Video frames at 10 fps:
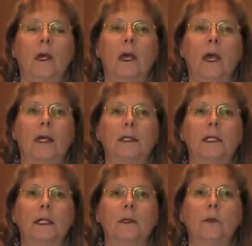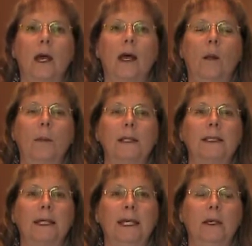And to help
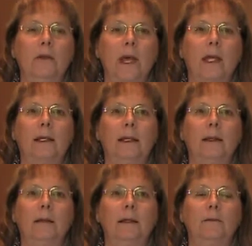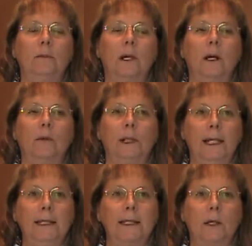us heal that and
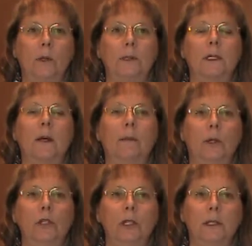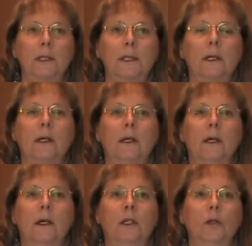release those emotions,
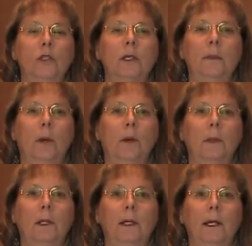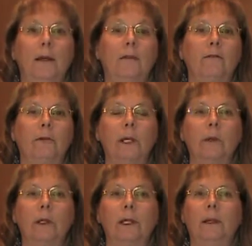usually permanently and
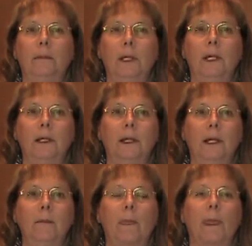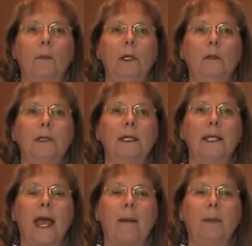frequently, immediately, we use a
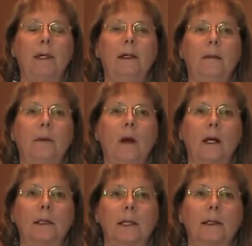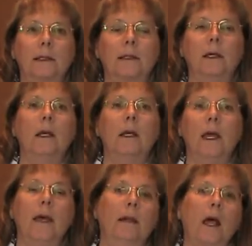tapping process.
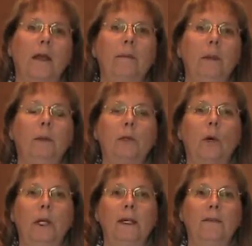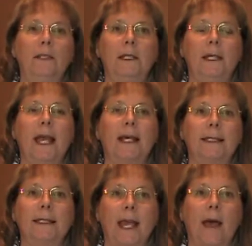And a lot of people know EFT
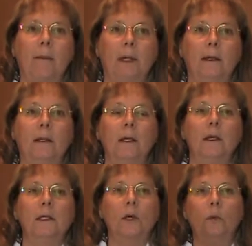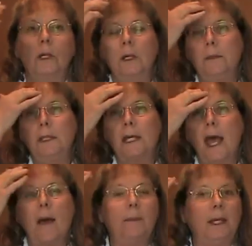as tapping. So we're going to be
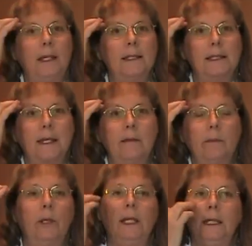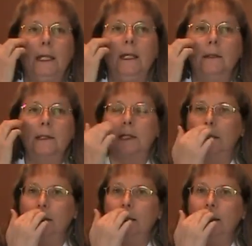tapping instead of putting needles
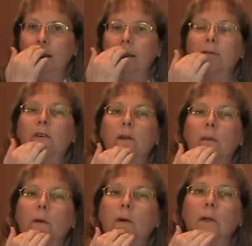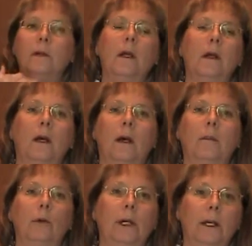into these very important
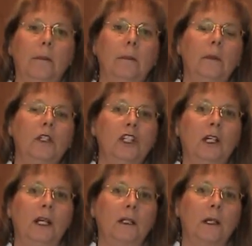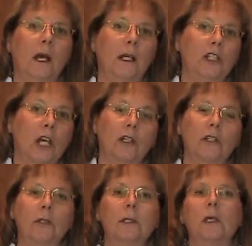meridian
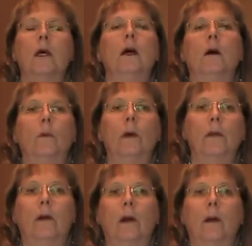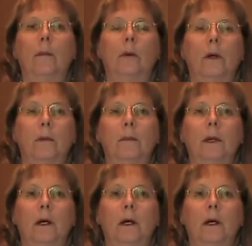junctures where there are important